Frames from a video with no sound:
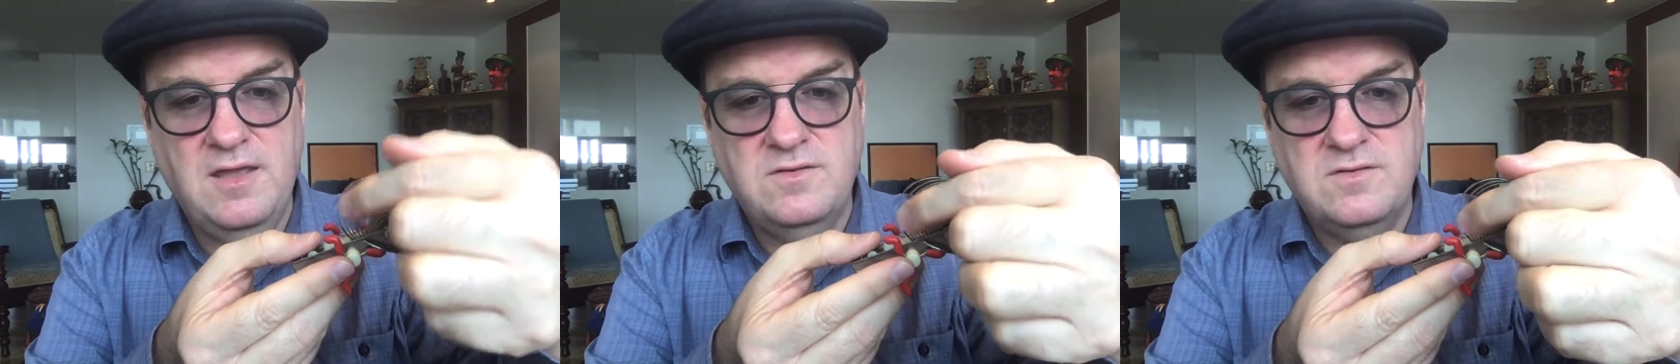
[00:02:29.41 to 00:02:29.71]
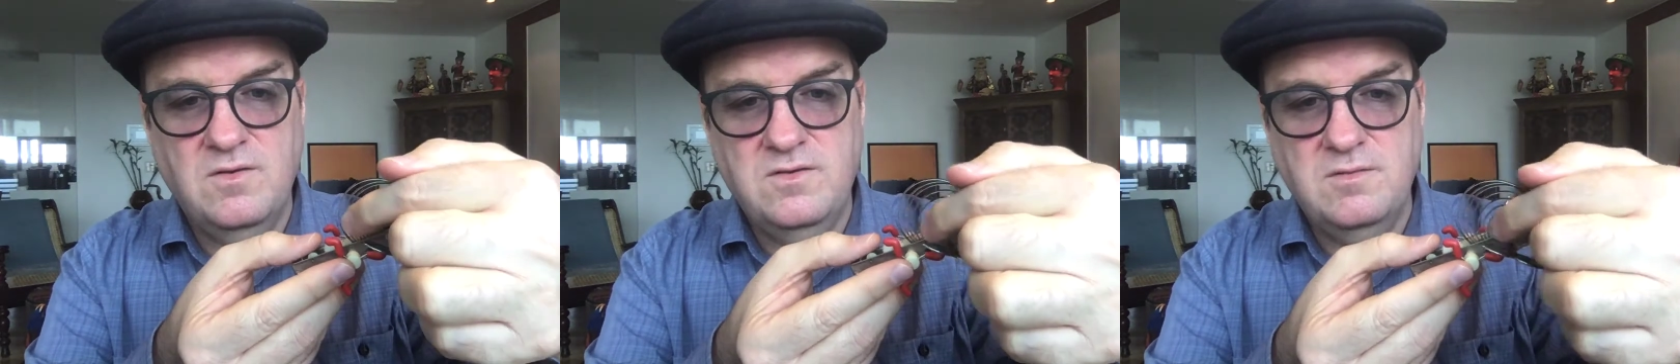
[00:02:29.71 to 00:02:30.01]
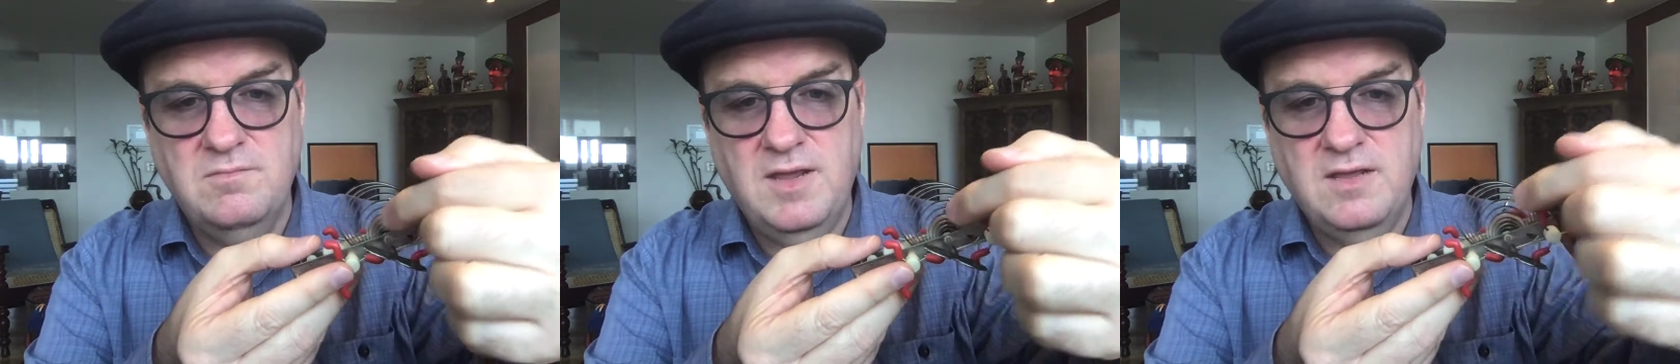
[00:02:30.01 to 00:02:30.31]
it's going
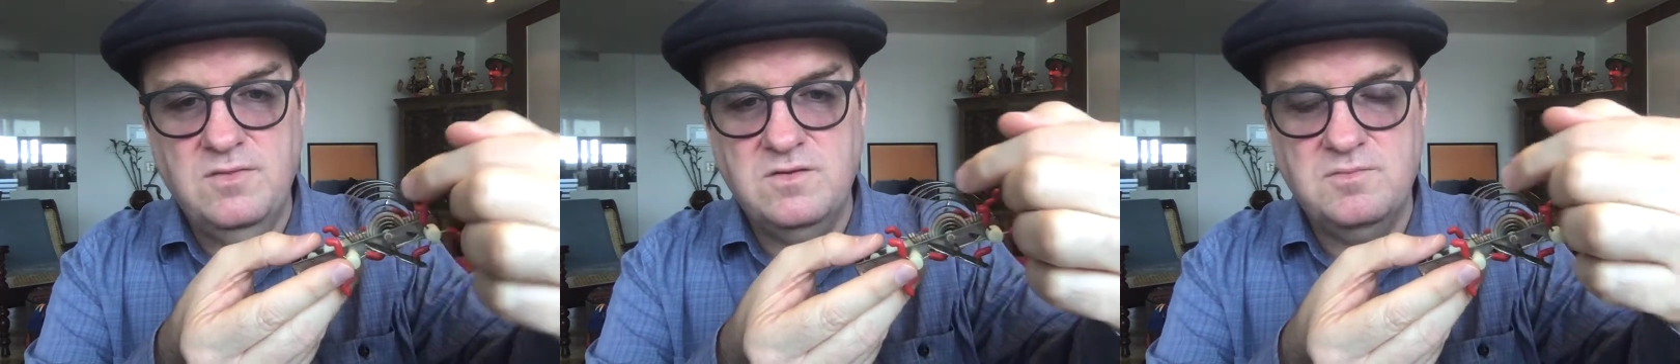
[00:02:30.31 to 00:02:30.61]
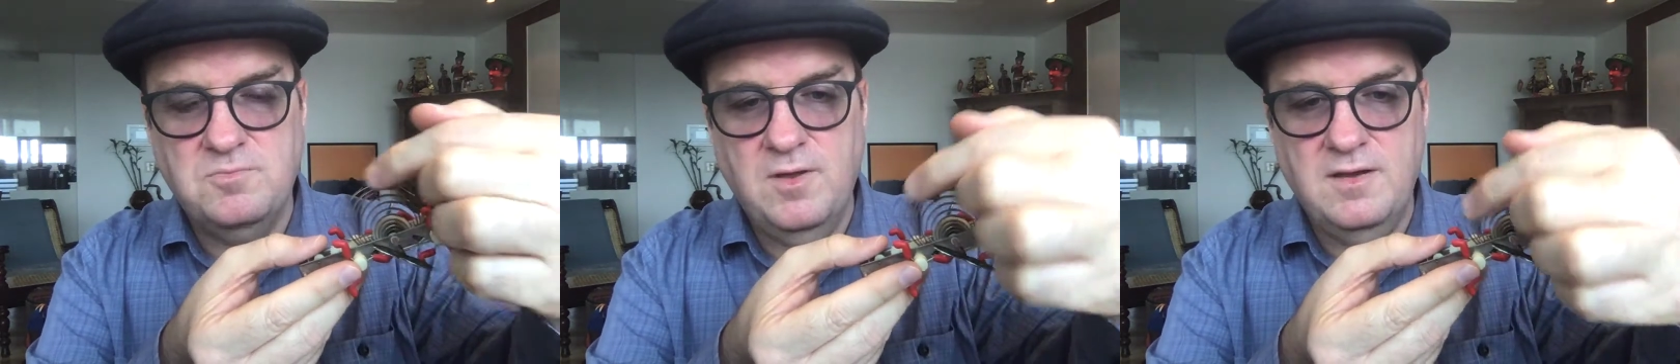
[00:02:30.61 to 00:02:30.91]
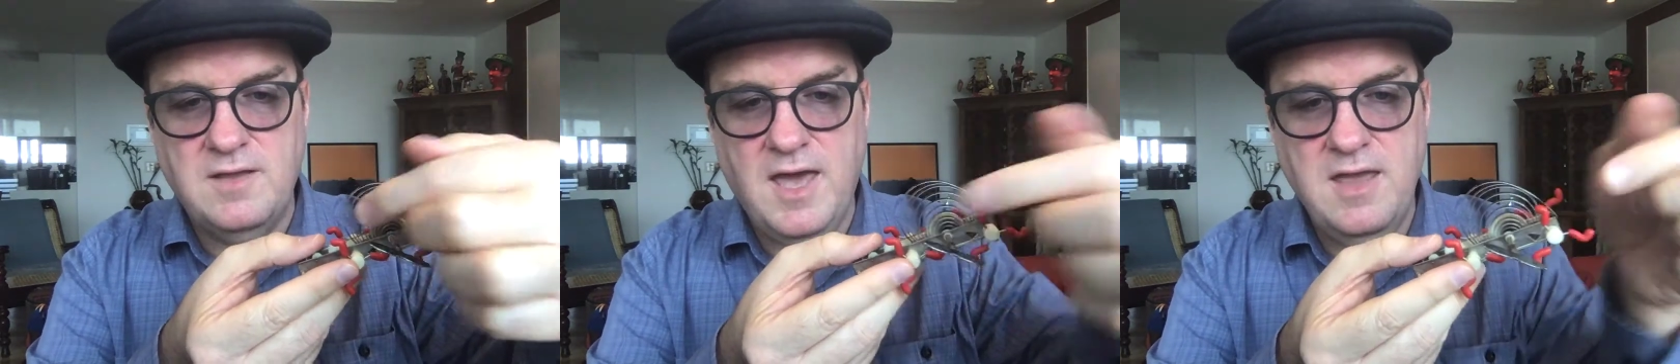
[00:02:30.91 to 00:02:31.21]
to make the
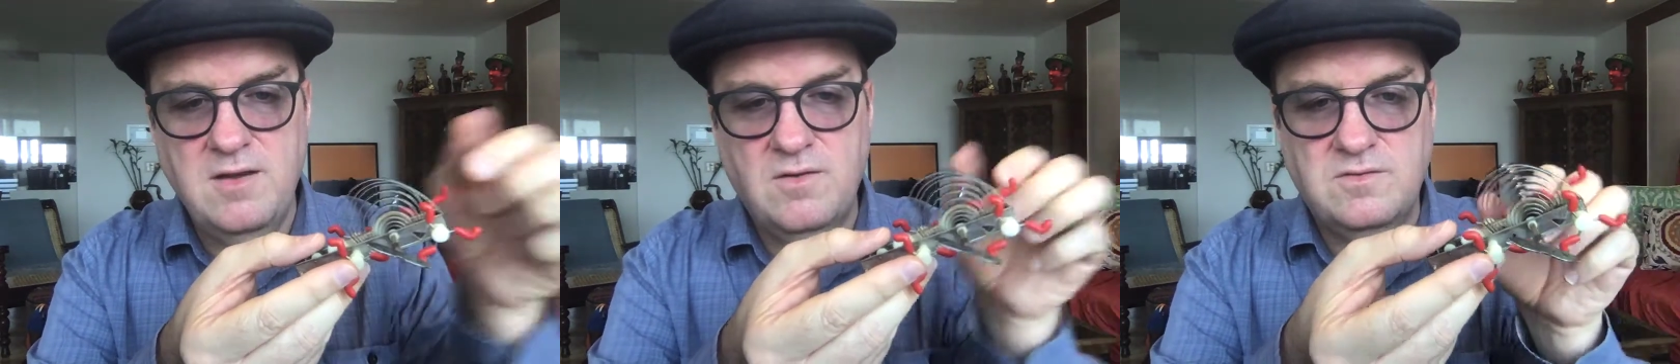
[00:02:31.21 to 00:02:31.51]
spring tighter.